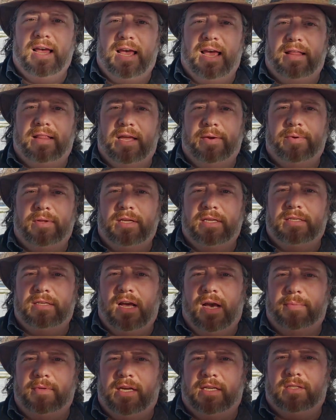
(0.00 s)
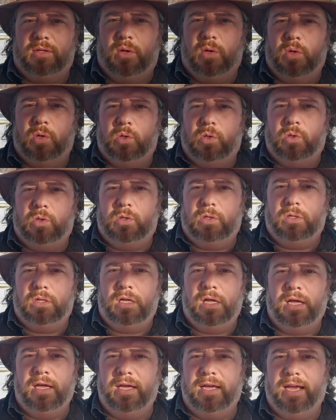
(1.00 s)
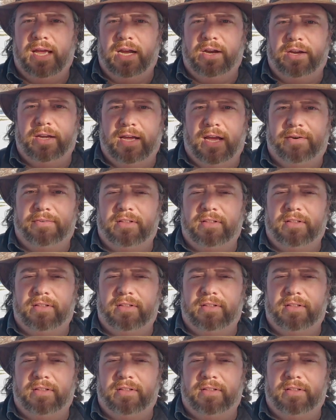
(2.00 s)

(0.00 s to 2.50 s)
and they really dominate the whole area.